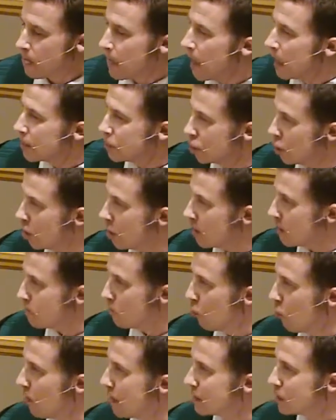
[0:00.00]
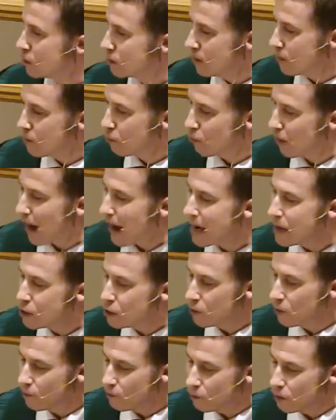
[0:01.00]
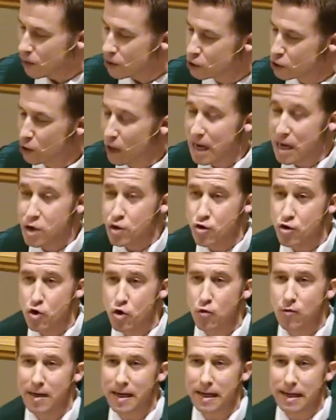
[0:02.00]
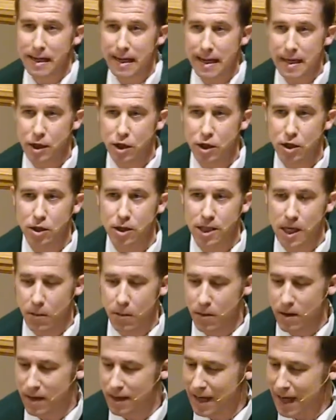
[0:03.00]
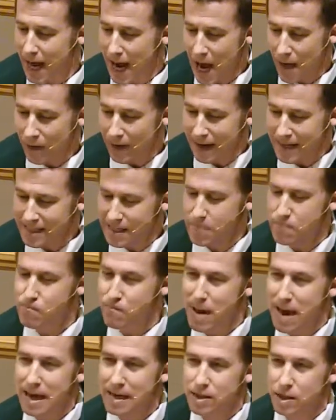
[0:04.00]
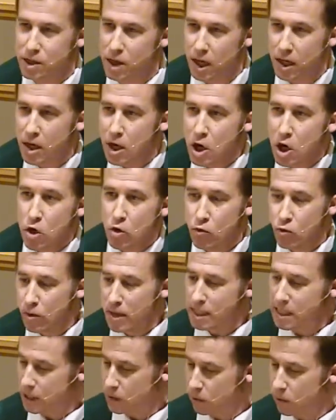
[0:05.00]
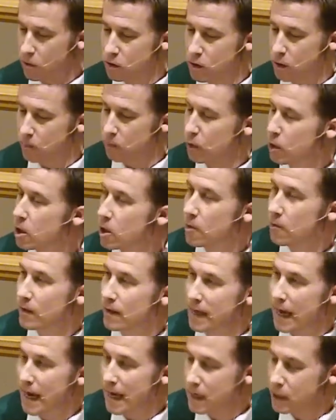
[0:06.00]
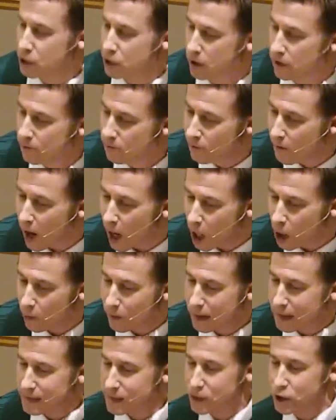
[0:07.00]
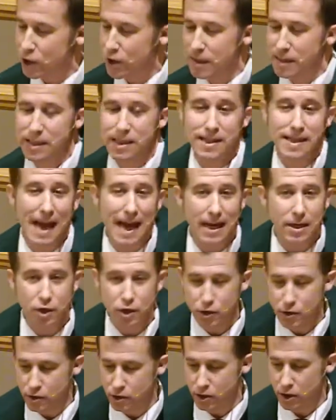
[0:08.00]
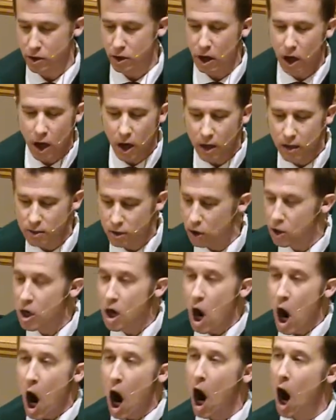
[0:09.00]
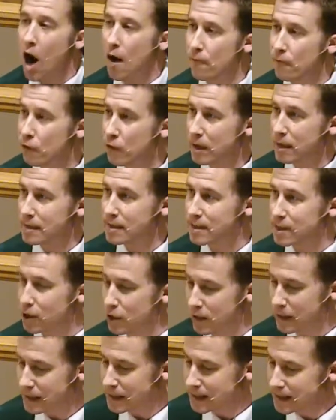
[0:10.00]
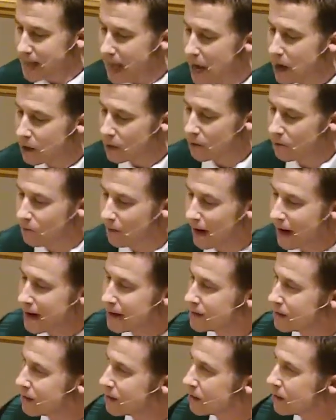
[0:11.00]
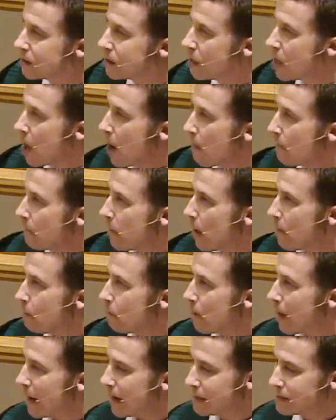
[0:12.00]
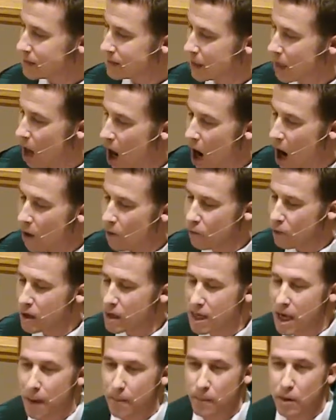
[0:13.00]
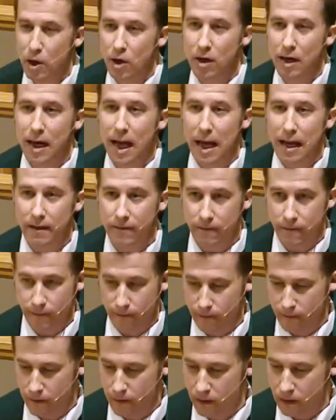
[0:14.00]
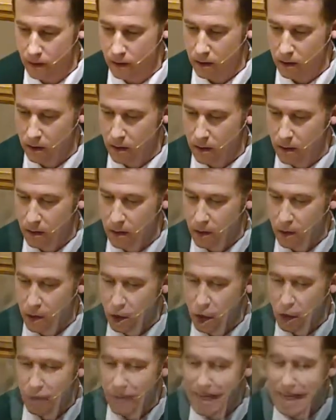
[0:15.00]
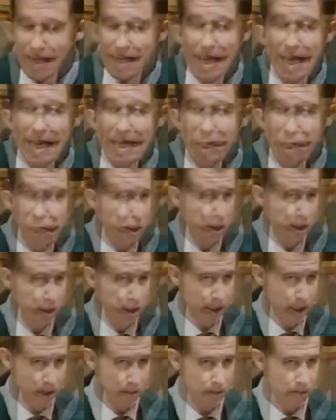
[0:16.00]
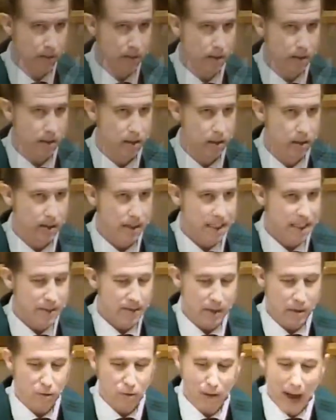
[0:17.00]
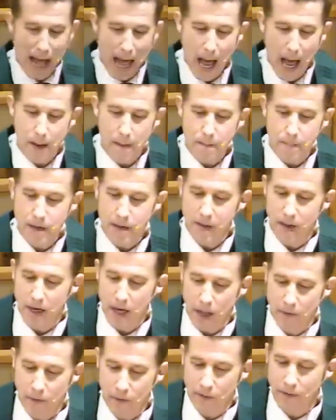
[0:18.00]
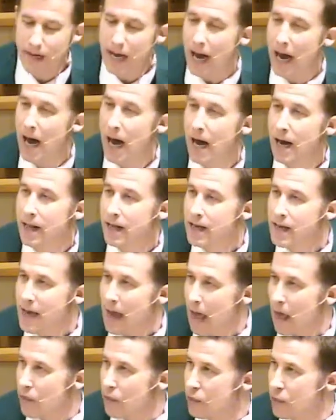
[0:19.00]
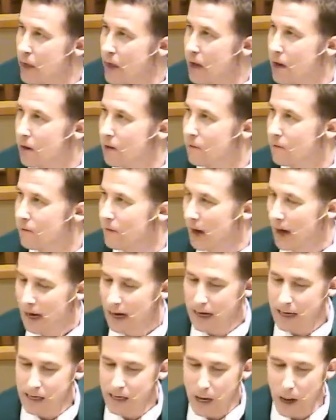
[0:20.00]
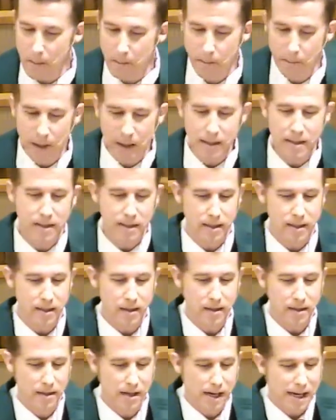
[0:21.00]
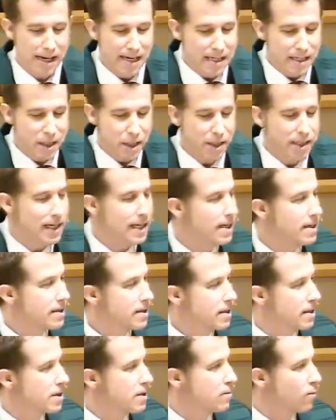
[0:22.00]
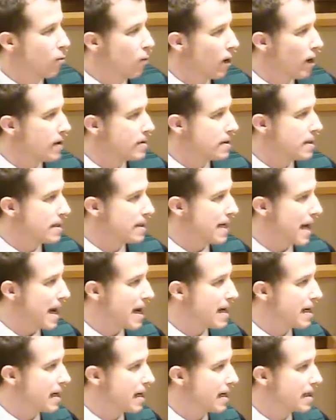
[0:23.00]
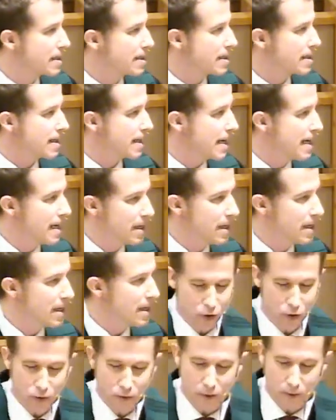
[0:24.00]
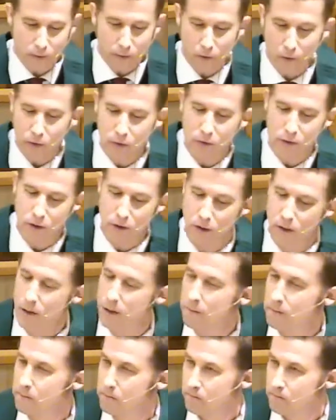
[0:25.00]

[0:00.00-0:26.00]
A turning point to a bright new future, a new relationship with God that isn't based on rituals of purification, following certain statutes or laws, or offering certain sacrifices, but based on offering up your life, your relationships, to be wrapped in the love of God and there find abundance. Jesus wants to take us into the future.